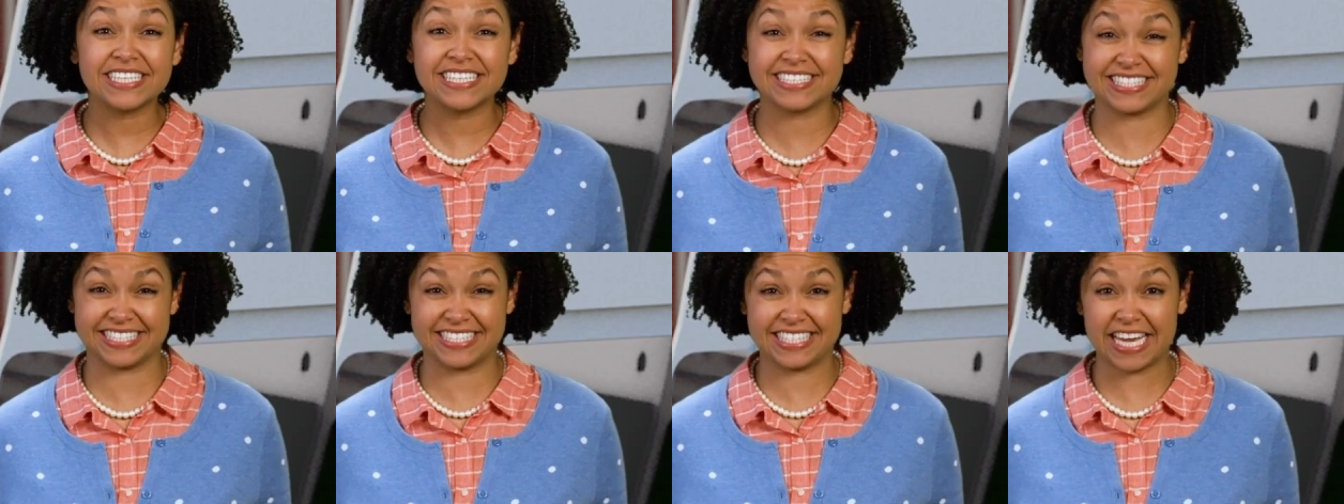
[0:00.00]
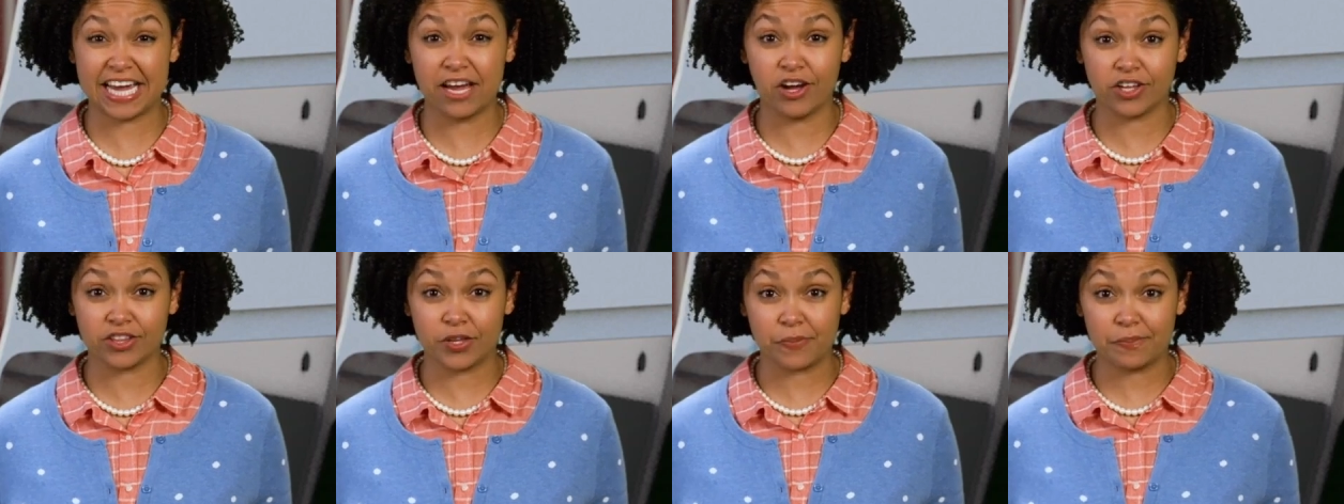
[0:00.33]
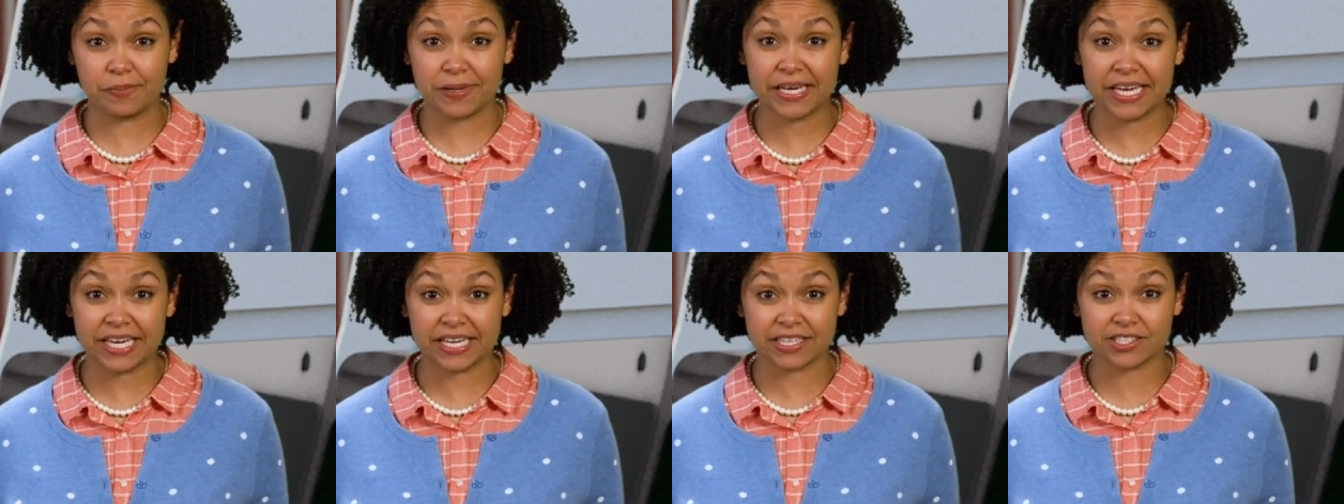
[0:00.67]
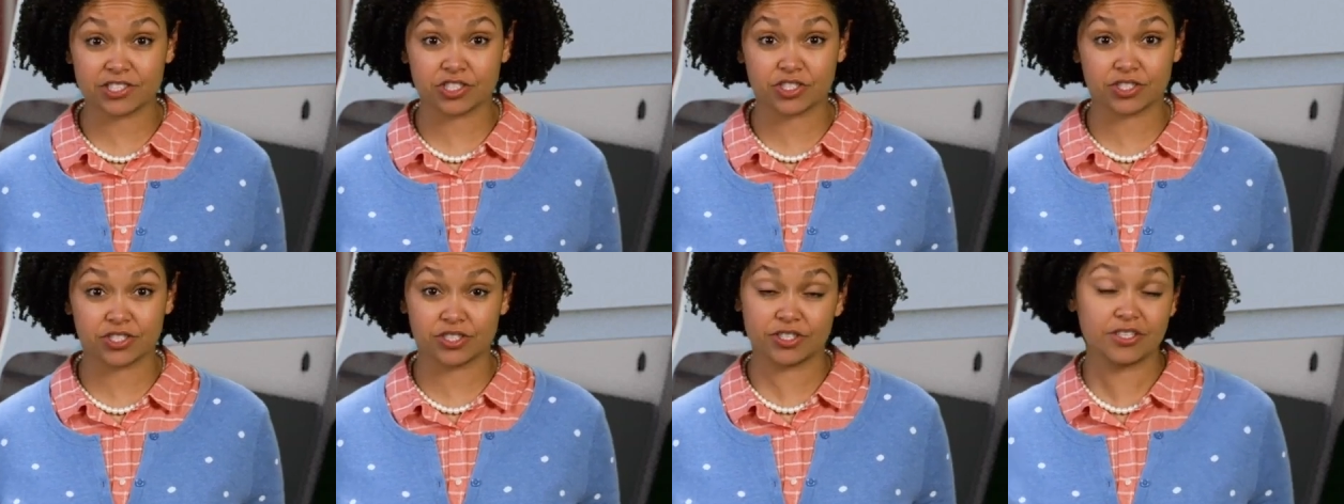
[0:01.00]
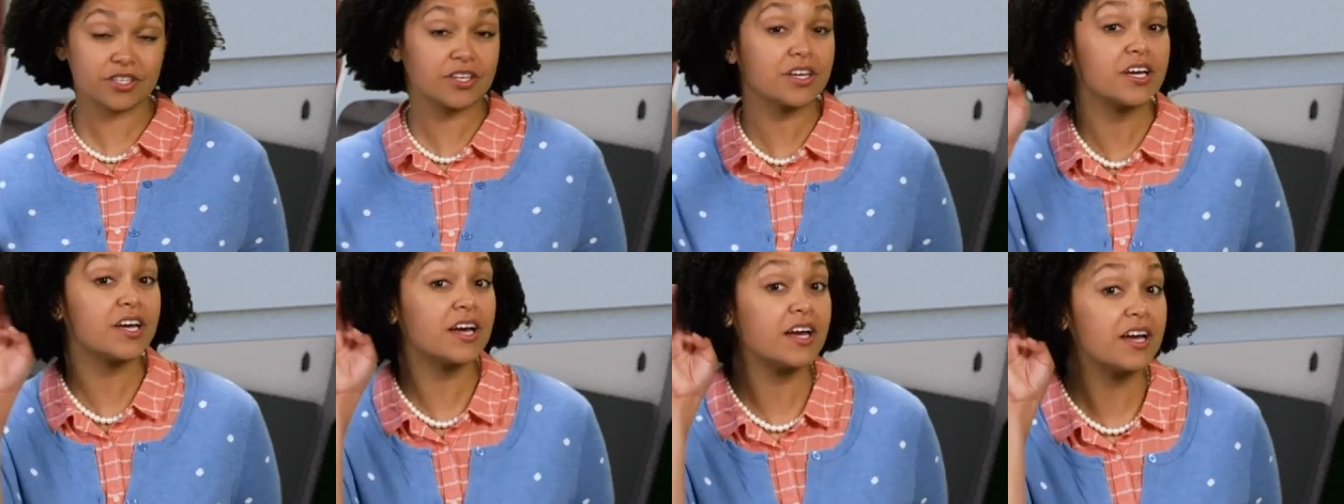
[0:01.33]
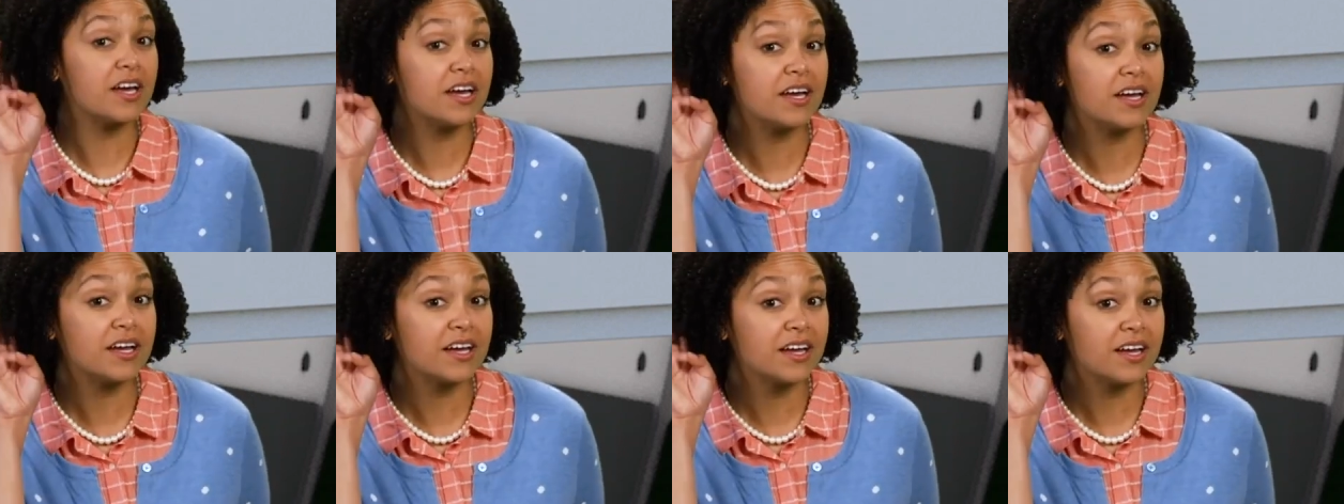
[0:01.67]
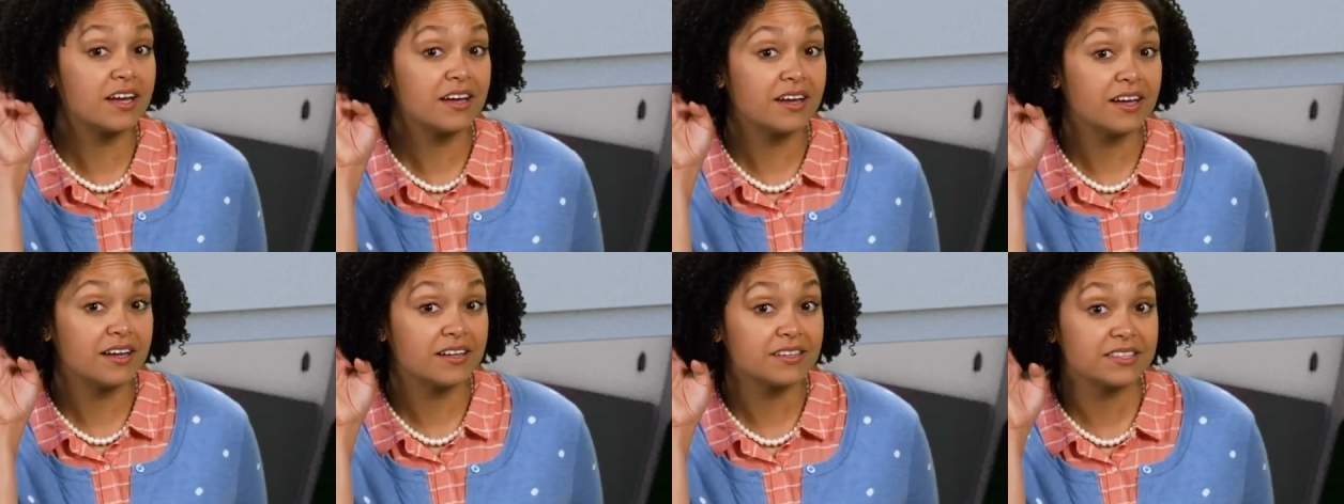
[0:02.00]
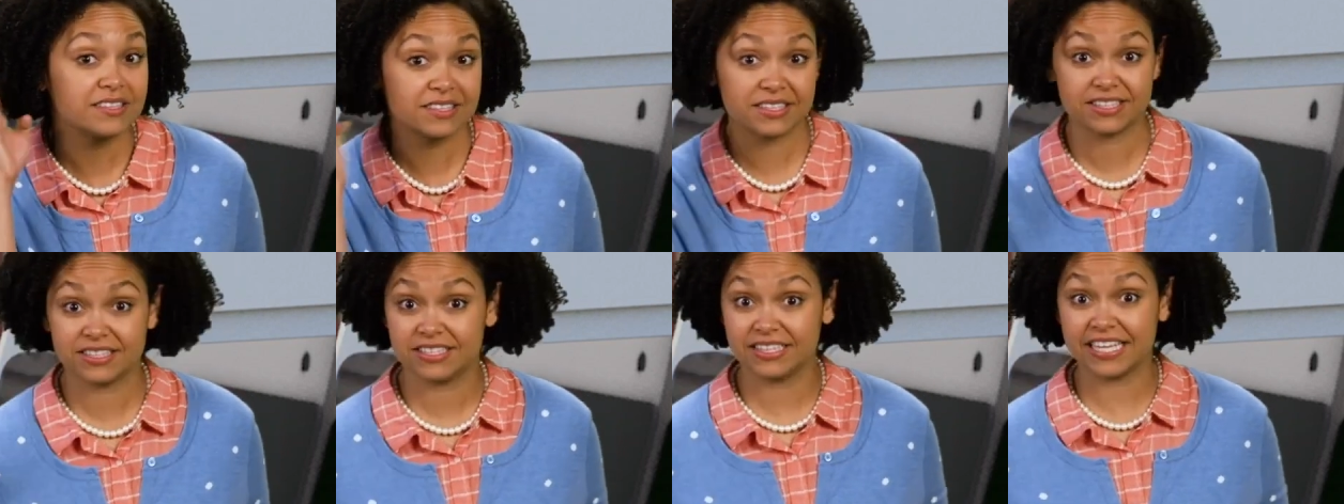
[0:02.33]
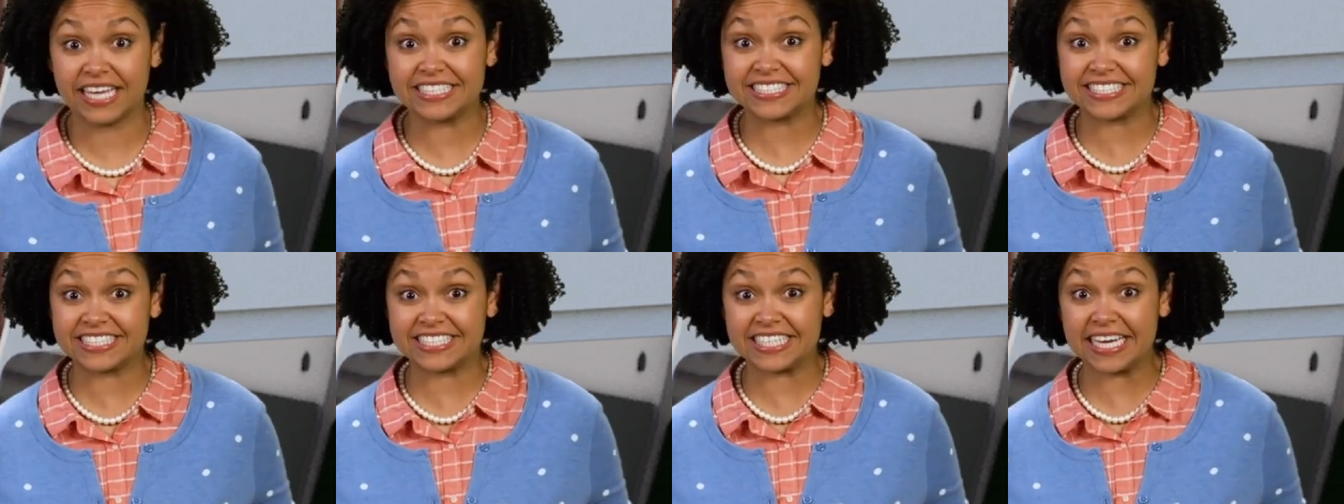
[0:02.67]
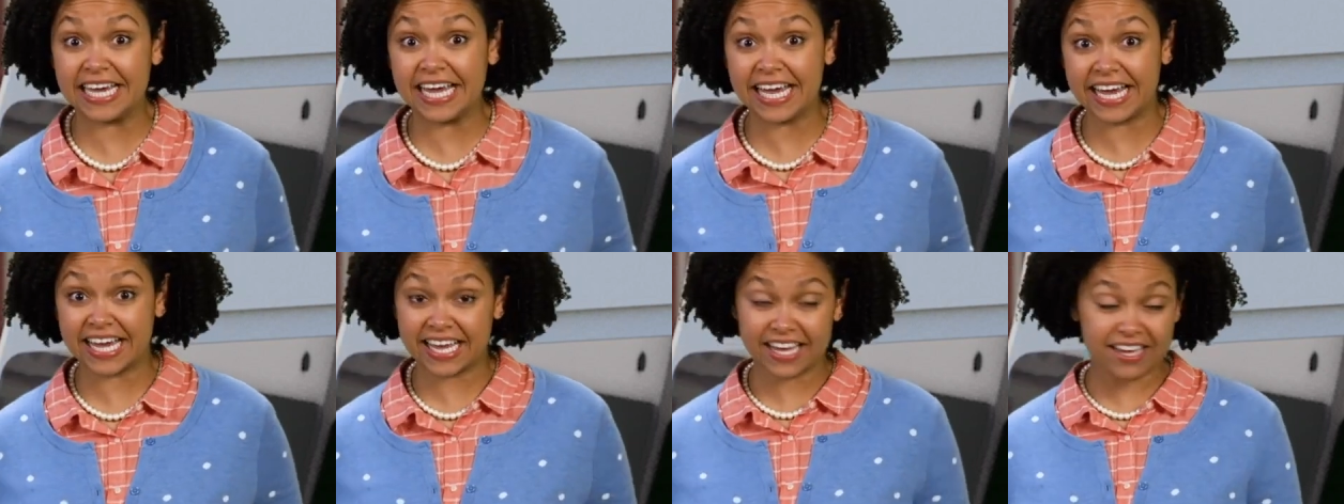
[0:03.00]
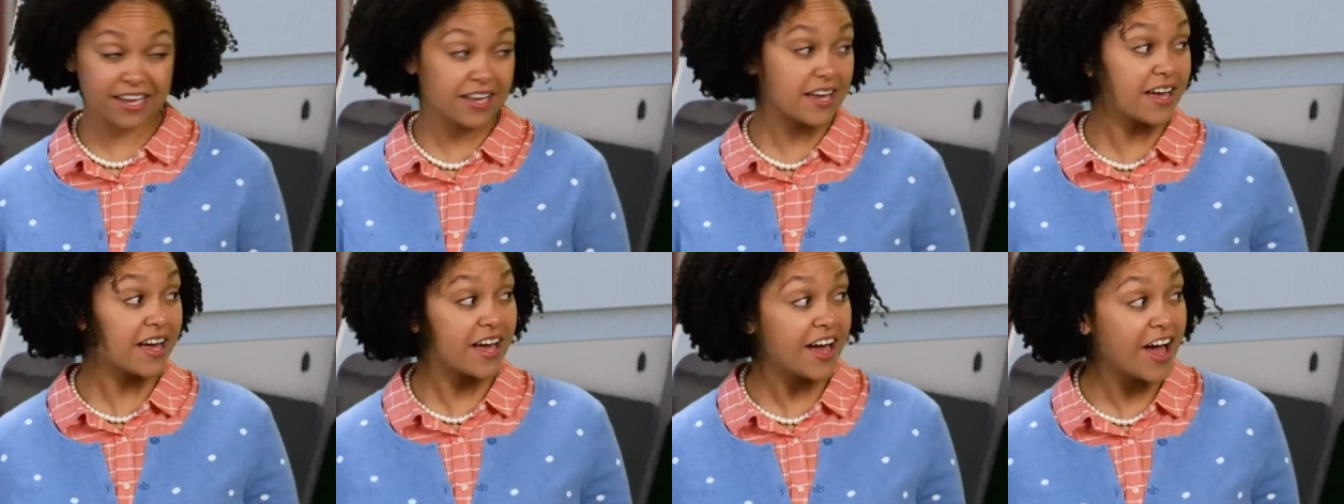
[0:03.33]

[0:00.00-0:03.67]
did he stay on the beach? Let's see.